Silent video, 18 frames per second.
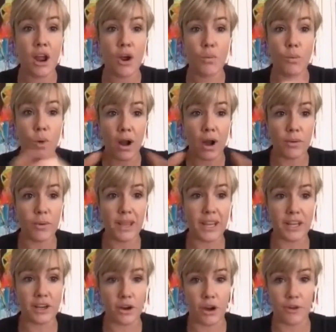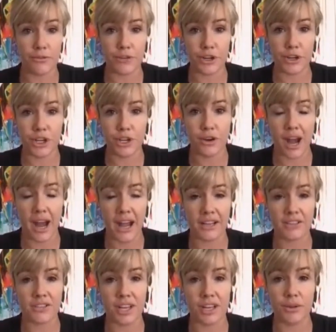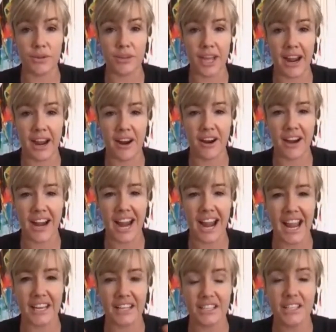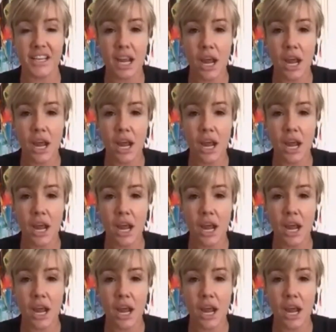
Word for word: what we can offer you guys out there, and